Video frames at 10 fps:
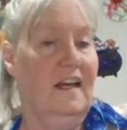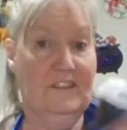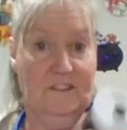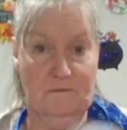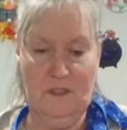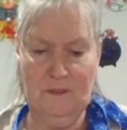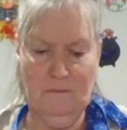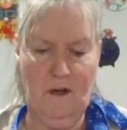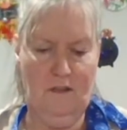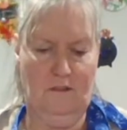add some
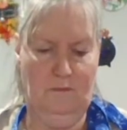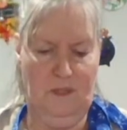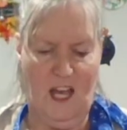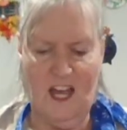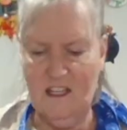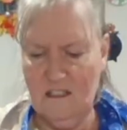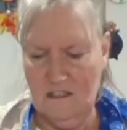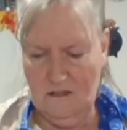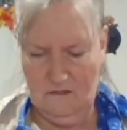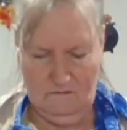sparkle black
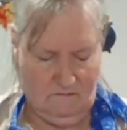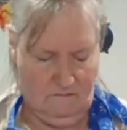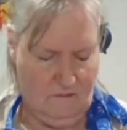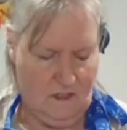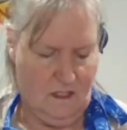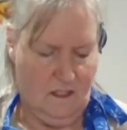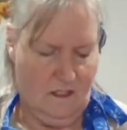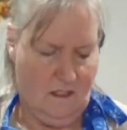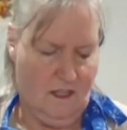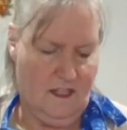
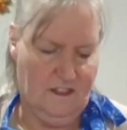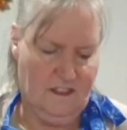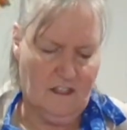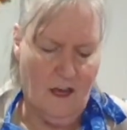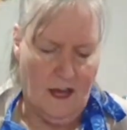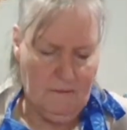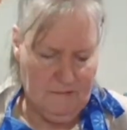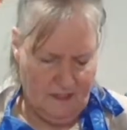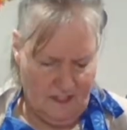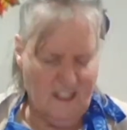on the top.
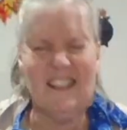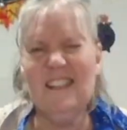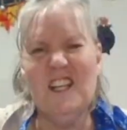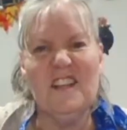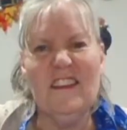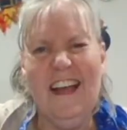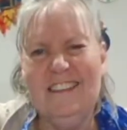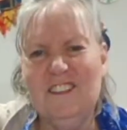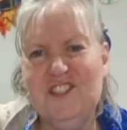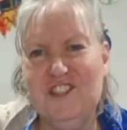That's that
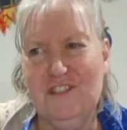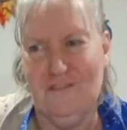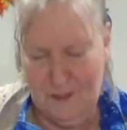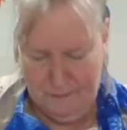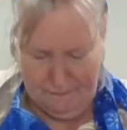sheer